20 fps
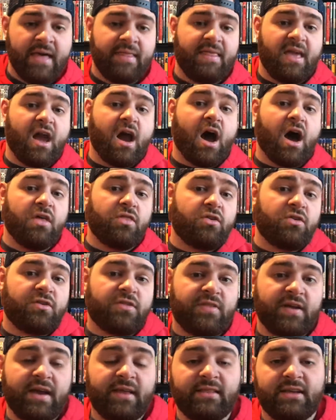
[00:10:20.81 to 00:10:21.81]
The other
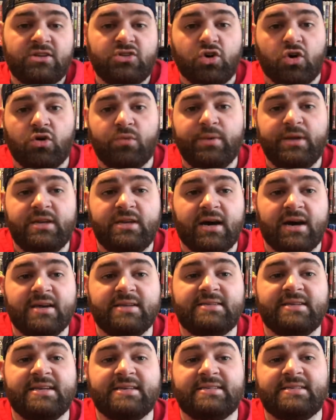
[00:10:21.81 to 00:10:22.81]
thing that Dolby
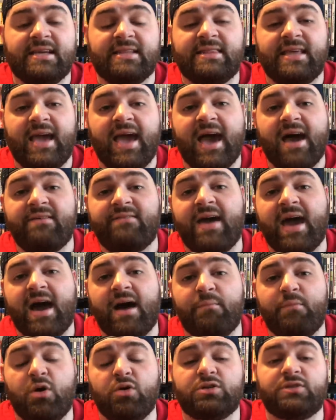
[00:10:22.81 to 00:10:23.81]
does is that they have
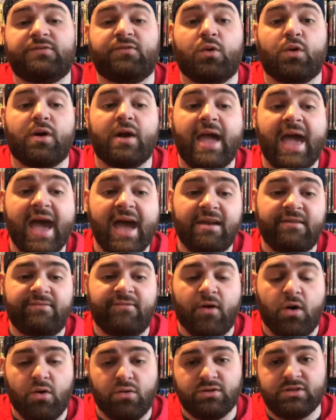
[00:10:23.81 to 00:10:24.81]
Atmos for
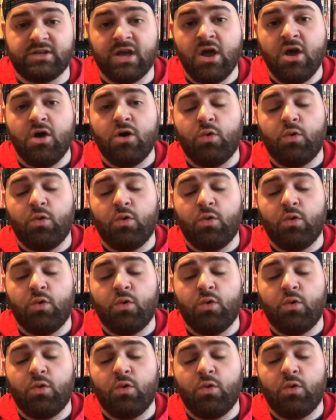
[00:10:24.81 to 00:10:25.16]
headphones,